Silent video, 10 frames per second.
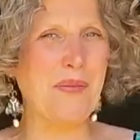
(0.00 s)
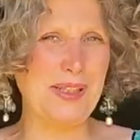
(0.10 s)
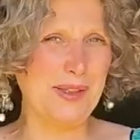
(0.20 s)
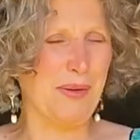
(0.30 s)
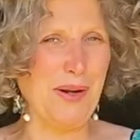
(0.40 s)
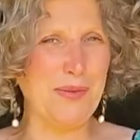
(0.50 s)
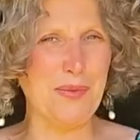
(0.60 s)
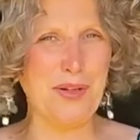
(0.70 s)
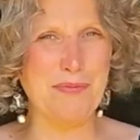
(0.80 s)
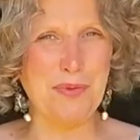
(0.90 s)
whiz around
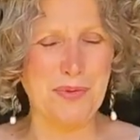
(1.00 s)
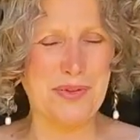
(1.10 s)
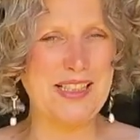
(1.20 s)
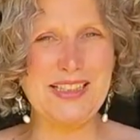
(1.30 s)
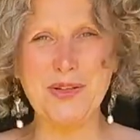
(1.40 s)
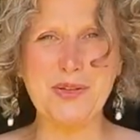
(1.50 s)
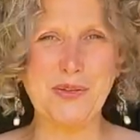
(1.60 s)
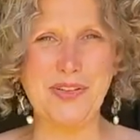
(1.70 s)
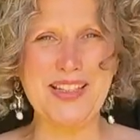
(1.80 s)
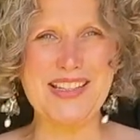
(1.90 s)
what I've bought. It's not
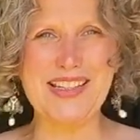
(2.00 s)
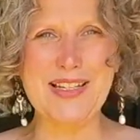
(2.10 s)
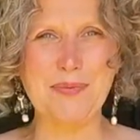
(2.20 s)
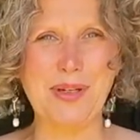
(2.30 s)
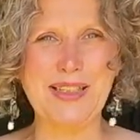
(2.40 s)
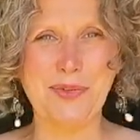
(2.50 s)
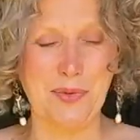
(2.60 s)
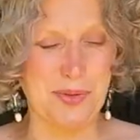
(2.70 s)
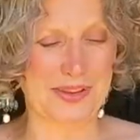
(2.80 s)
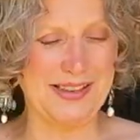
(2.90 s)
all vintage, but it's
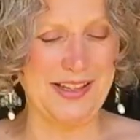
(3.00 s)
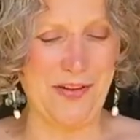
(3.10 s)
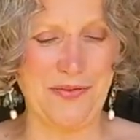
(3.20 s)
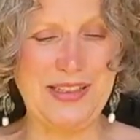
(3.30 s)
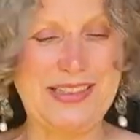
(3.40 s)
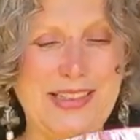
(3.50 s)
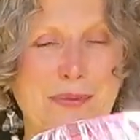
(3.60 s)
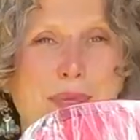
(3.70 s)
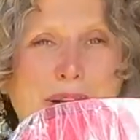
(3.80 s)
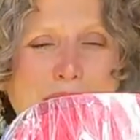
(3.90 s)
all good stuff. This is a
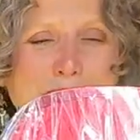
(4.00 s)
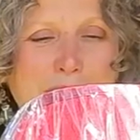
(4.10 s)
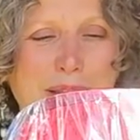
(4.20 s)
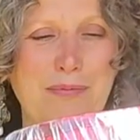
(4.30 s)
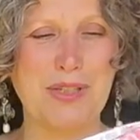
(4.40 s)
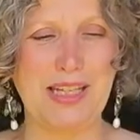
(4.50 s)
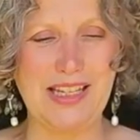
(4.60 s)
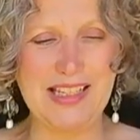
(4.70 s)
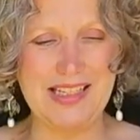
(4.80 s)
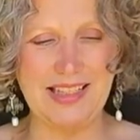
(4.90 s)
brand new
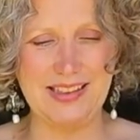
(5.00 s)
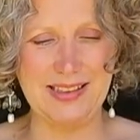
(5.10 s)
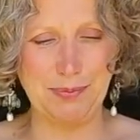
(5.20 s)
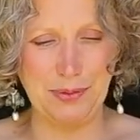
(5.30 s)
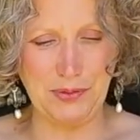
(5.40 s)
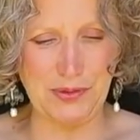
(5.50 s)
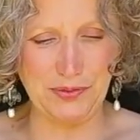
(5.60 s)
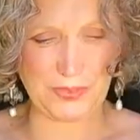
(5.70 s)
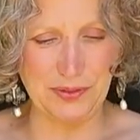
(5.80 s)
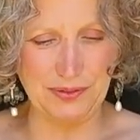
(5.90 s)
lampshade in this
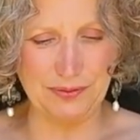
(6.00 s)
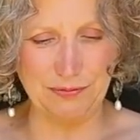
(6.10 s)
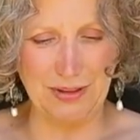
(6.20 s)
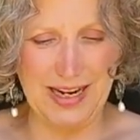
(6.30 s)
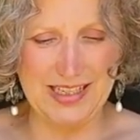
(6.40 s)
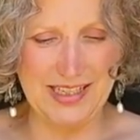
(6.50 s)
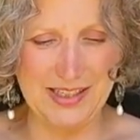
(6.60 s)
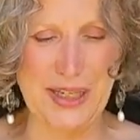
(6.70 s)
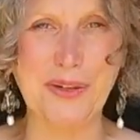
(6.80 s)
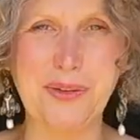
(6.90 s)
beautiful red
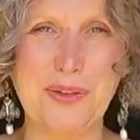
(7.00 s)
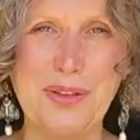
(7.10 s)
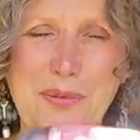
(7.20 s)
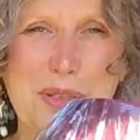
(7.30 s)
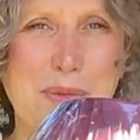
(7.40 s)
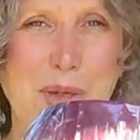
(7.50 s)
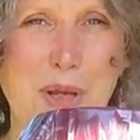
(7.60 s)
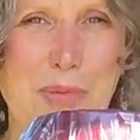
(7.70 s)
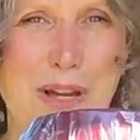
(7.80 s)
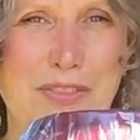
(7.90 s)
tone, which will
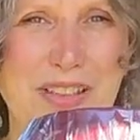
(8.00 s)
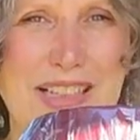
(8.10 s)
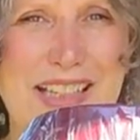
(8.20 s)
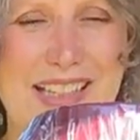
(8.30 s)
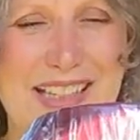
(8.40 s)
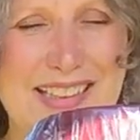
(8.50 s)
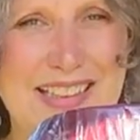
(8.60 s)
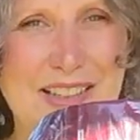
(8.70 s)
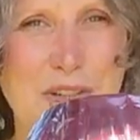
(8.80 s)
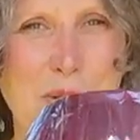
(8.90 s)
go perfectly in Star